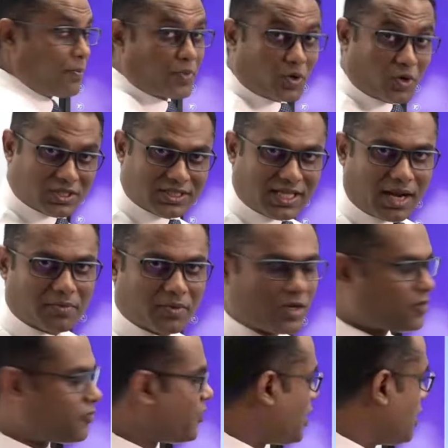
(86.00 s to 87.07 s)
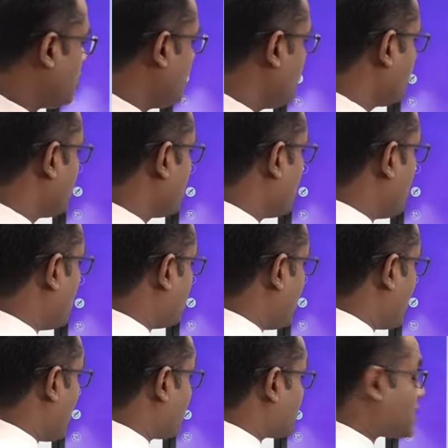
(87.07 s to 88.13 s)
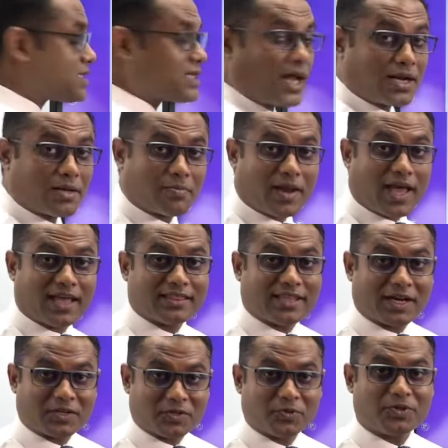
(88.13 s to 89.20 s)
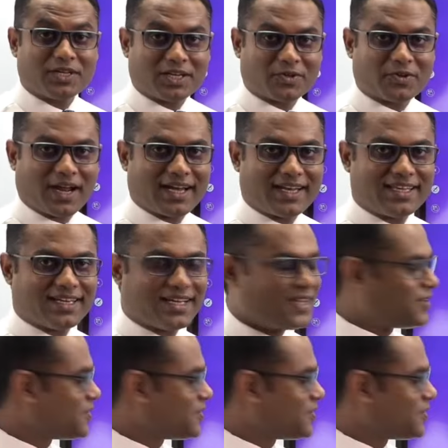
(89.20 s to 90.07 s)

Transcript: approach that I'm going to follow. Thereafter, study plan that you need to adhere